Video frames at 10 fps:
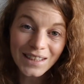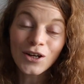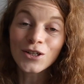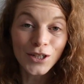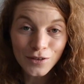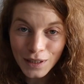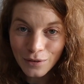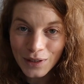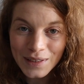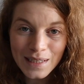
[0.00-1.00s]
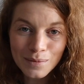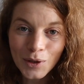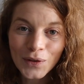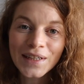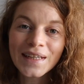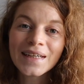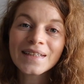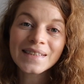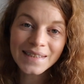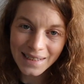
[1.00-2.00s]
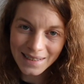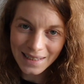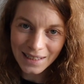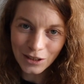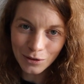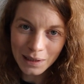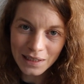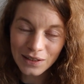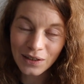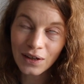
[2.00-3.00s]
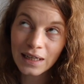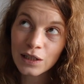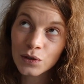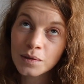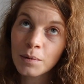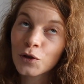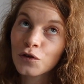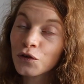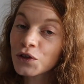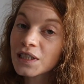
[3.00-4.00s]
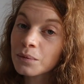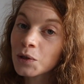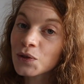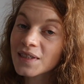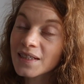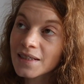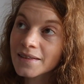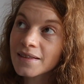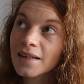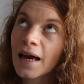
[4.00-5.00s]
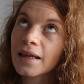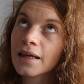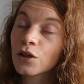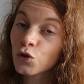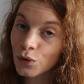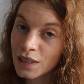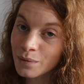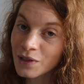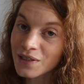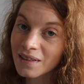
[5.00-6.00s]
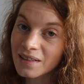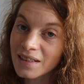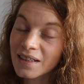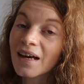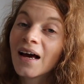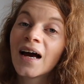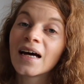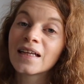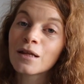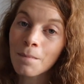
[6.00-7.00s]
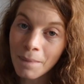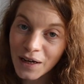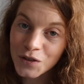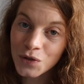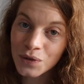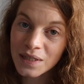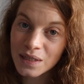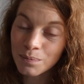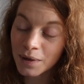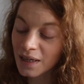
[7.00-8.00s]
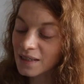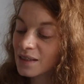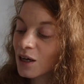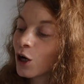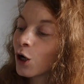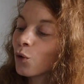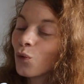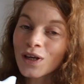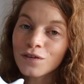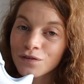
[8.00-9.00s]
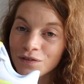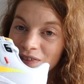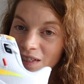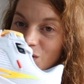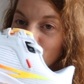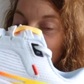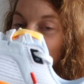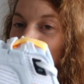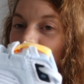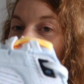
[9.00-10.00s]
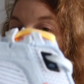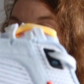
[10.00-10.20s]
A lovely run this morning, 16 kilometers. It was about 40 minutes easy and then 20 minutes steady and then back to easy pace with these shoes, the